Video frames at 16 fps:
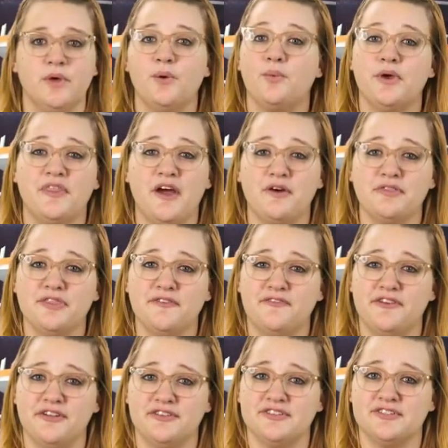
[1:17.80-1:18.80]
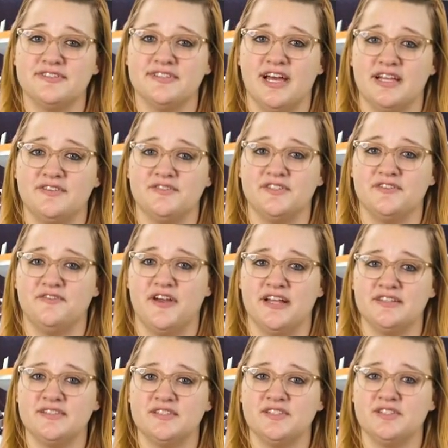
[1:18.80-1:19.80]
Without the filter's line of
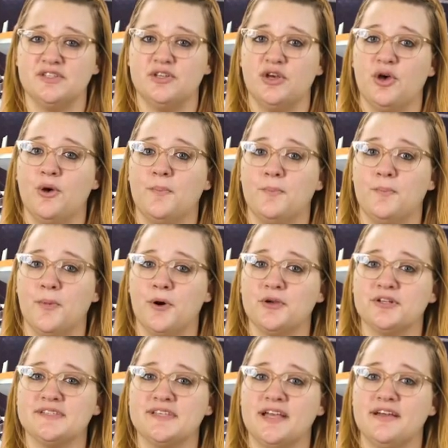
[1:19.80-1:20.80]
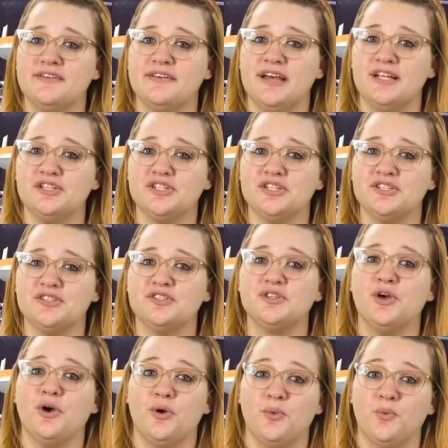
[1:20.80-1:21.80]
defense, motorcycle engines
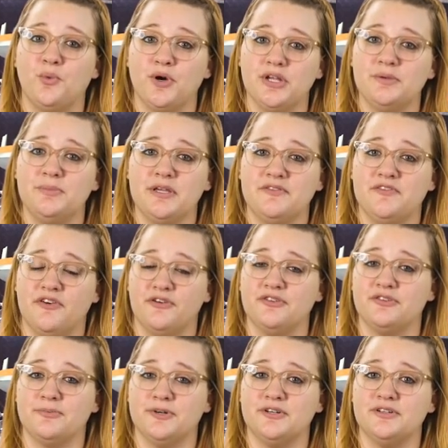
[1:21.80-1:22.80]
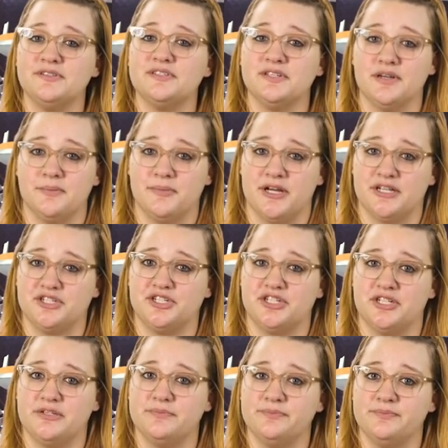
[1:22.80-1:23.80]
would be vulnerable to combustion.